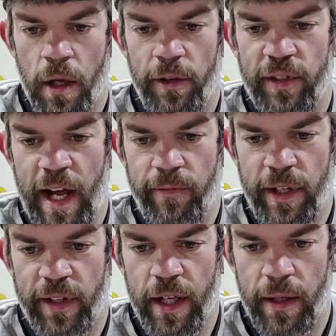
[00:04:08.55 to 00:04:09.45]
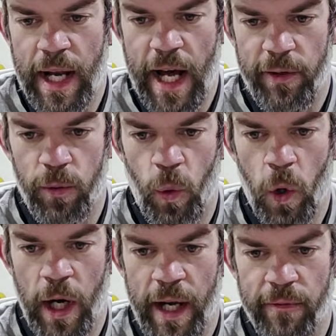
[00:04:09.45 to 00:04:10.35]
This safety's getting nice and
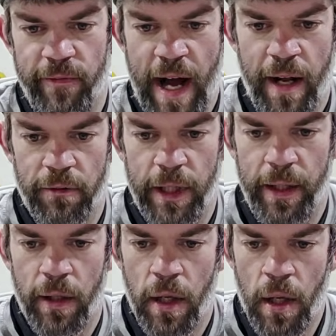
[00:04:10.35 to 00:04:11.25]
wore in finally.